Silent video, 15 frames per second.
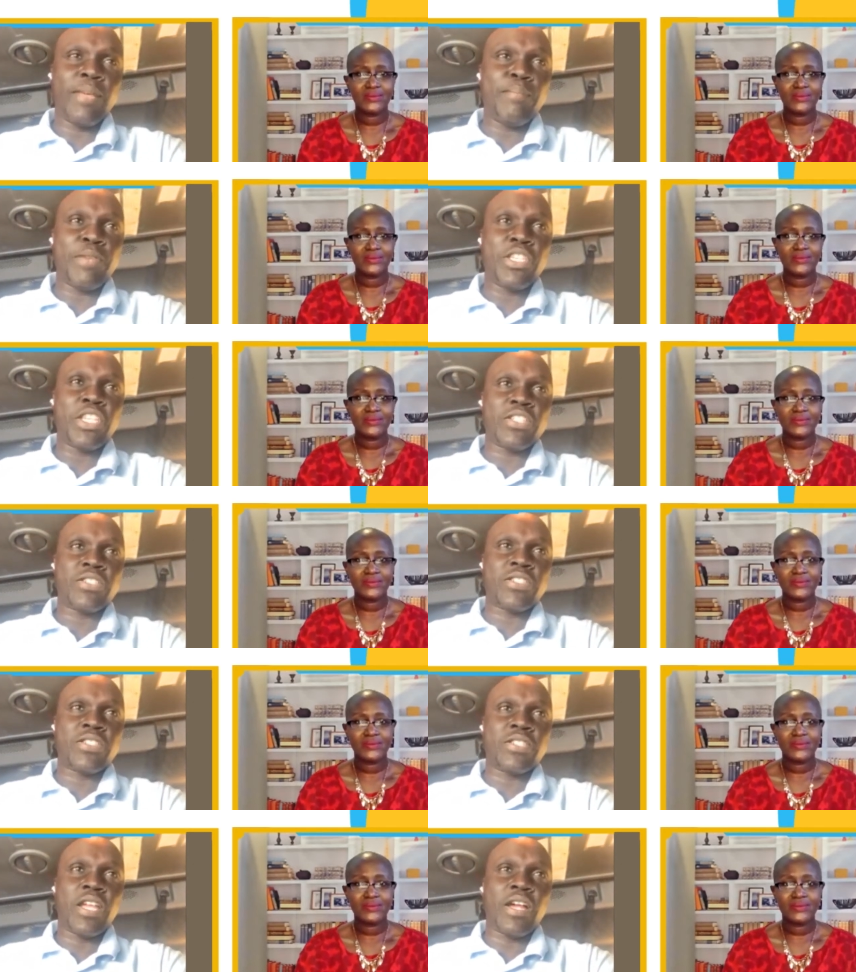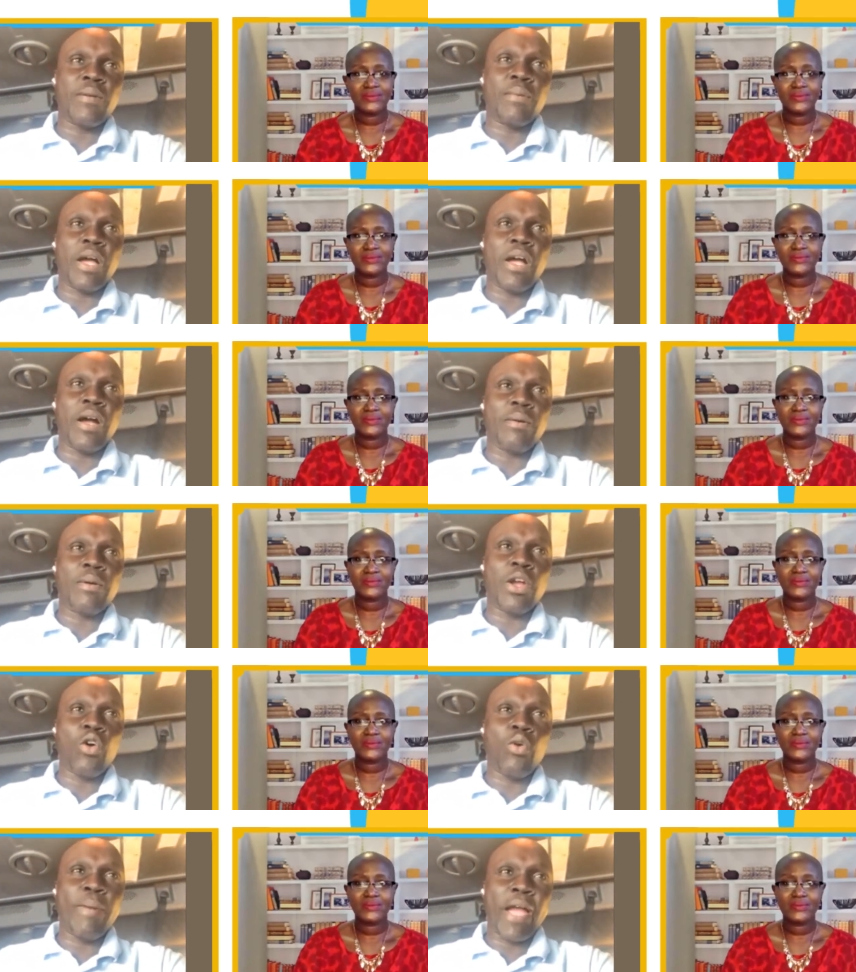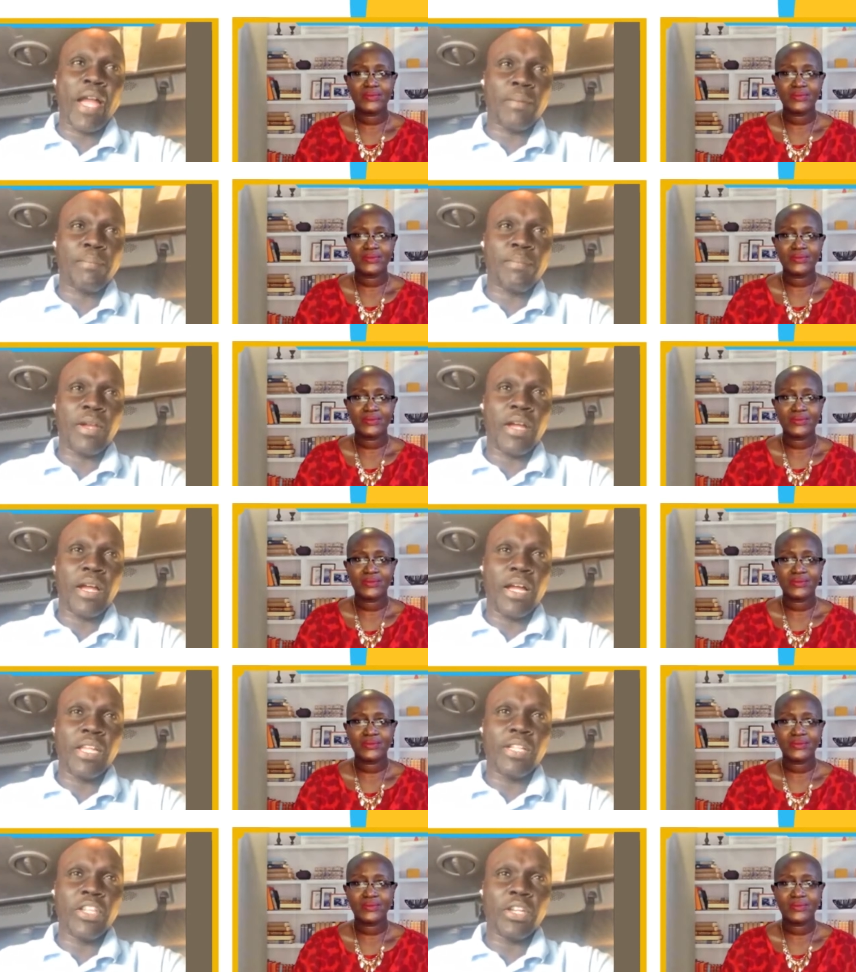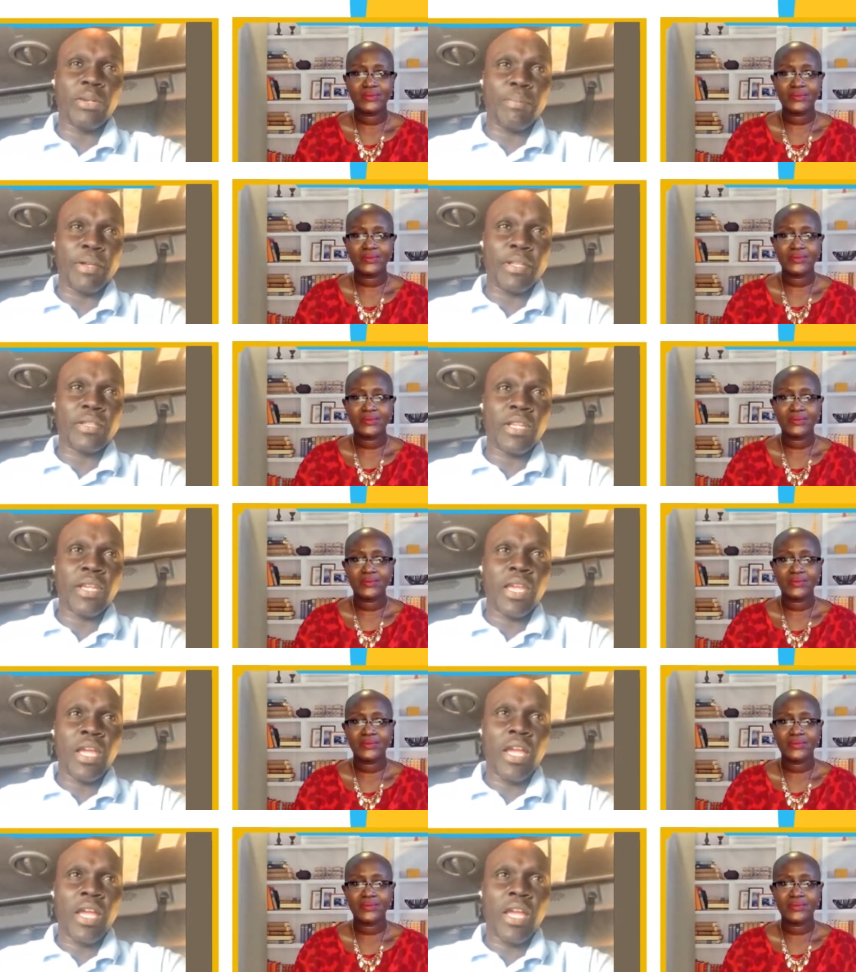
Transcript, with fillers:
Speaker 1: let me just go back uh, a little bit.